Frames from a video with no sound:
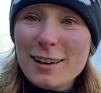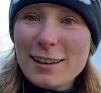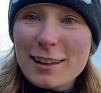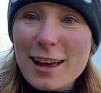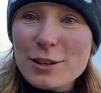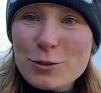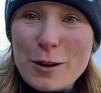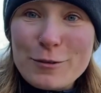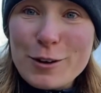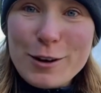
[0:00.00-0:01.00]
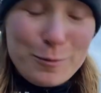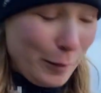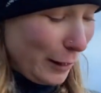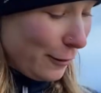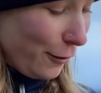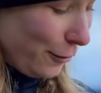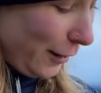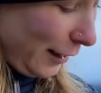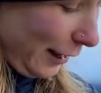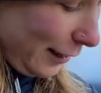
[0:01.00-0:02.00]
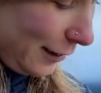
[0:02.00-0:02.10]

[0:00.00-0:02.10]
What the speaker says: to that joyful, blissful feeling.